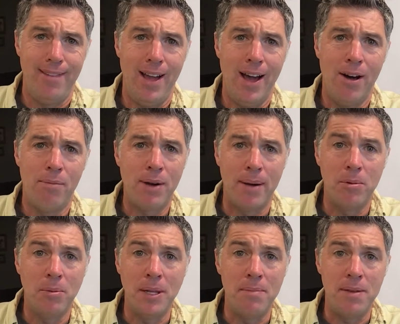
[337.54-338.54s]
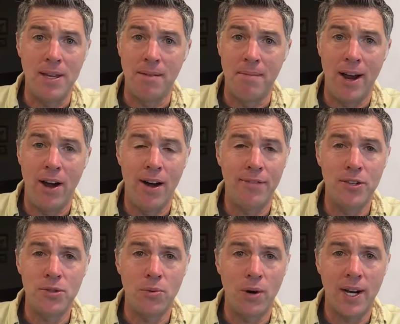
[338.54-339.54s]
I'll probably be in my
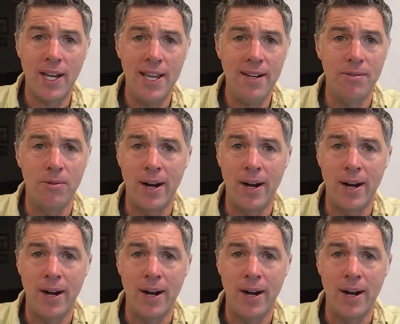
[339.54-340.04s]
office working